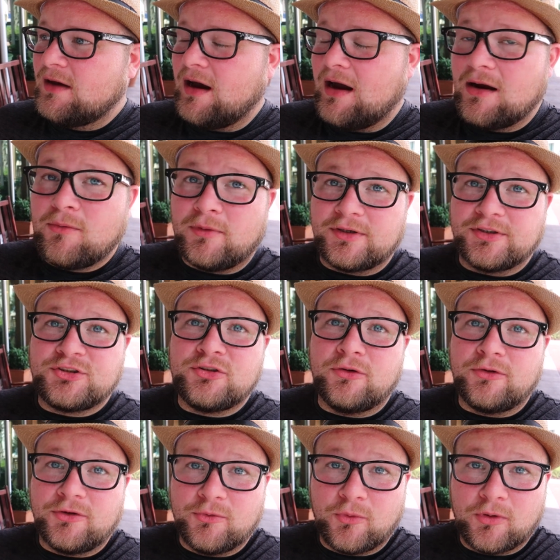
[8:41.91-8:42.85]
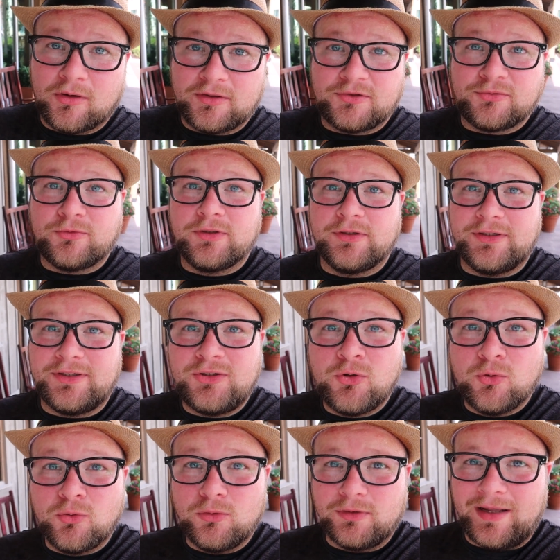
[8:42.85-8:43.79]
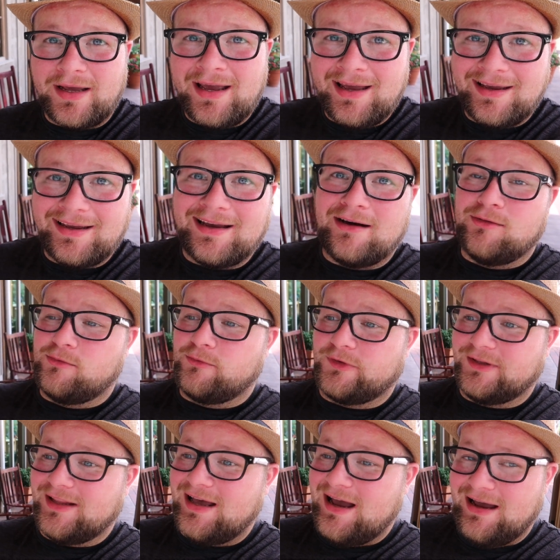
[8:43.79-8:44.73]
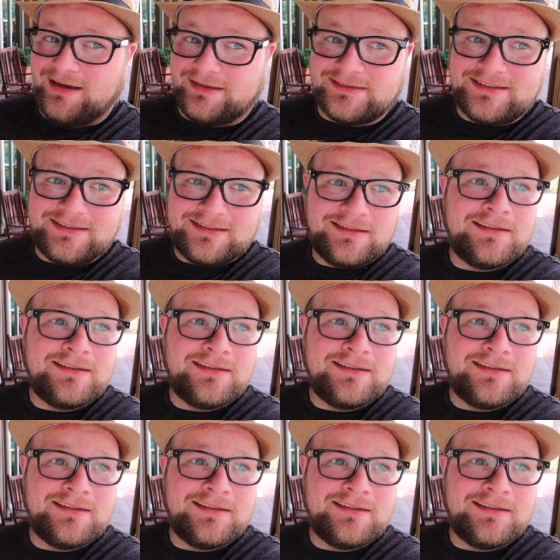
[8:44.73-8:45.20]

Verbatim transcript: I want to show you where it's really cool to hang out and relax.